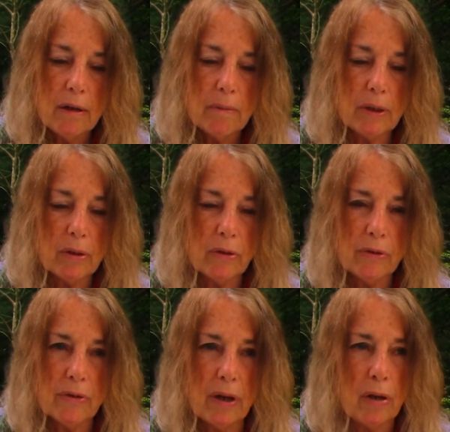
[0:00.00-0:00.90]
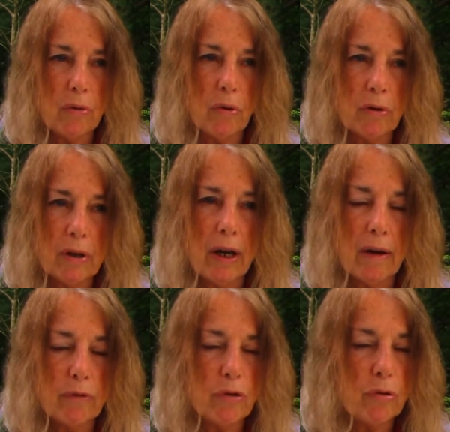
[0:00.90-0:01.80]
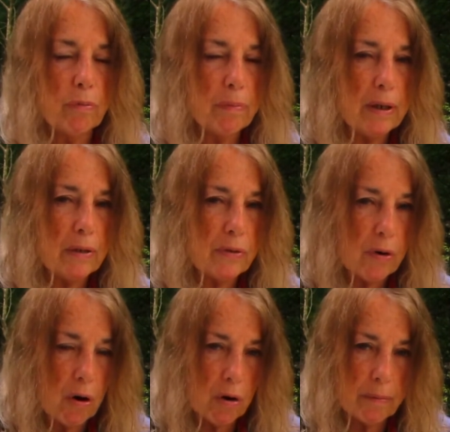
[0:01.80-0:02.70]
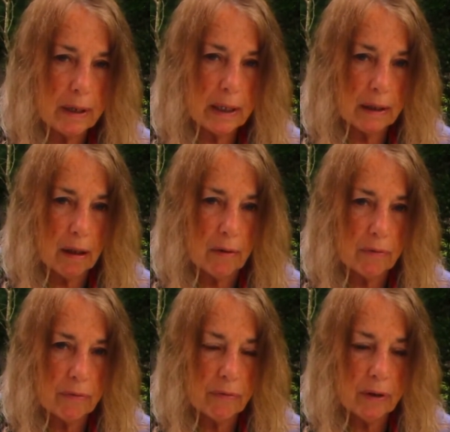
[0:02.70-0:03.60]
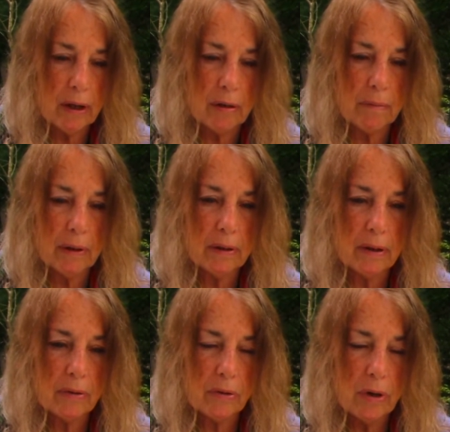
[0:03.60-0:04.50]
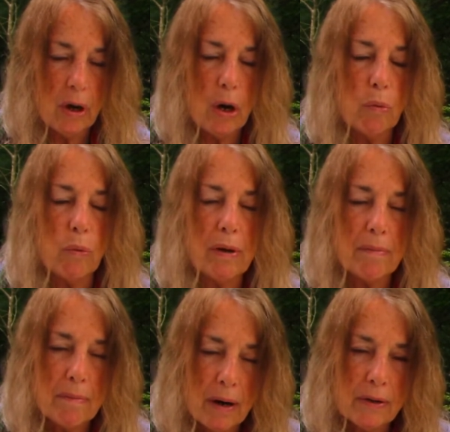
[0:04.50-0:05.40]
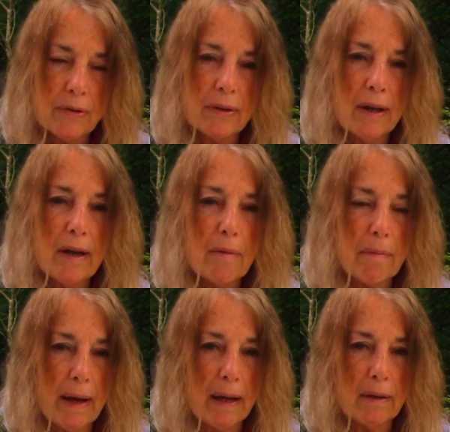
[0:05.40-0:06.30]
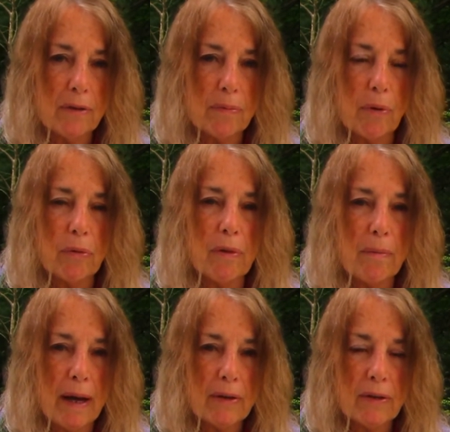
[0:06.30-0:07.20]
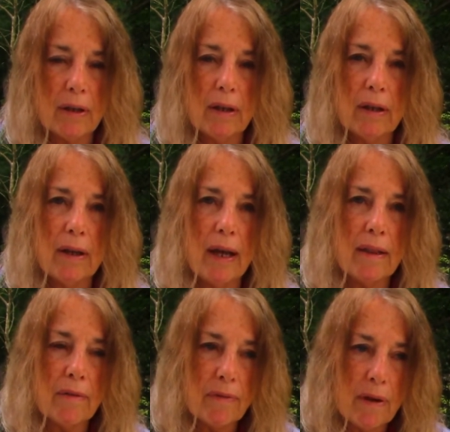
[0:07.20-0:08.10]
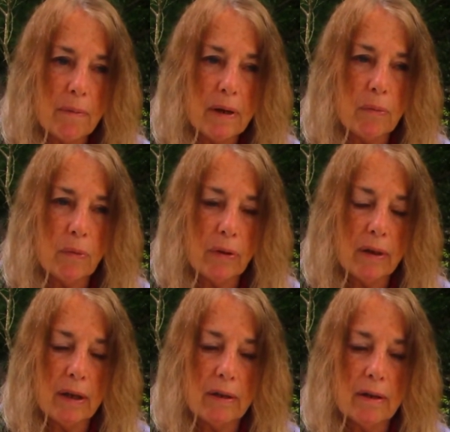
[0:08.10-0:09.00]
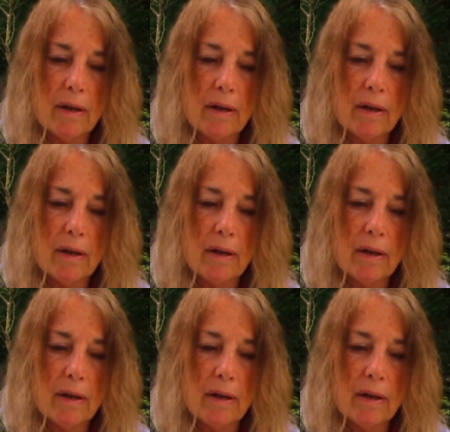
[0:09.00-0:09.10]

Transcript: Because in order to have true peace, harmony, love, and abundance, we must balance both the masculine and the feminine within.